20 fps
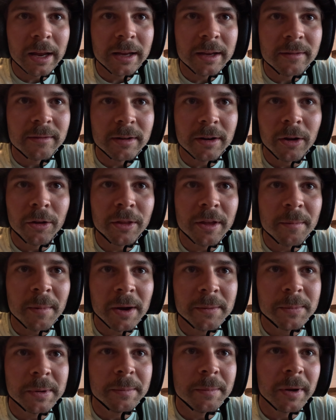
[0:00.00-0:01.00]
Even though they
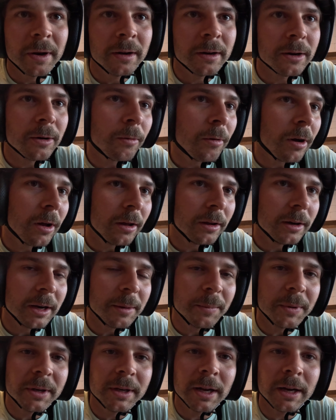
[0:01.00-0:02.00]
might be better quality
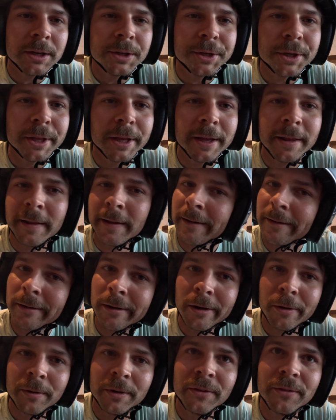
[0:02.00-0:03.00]
potentially, they don't
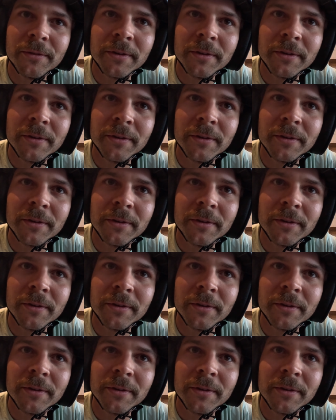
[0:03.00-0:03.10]
always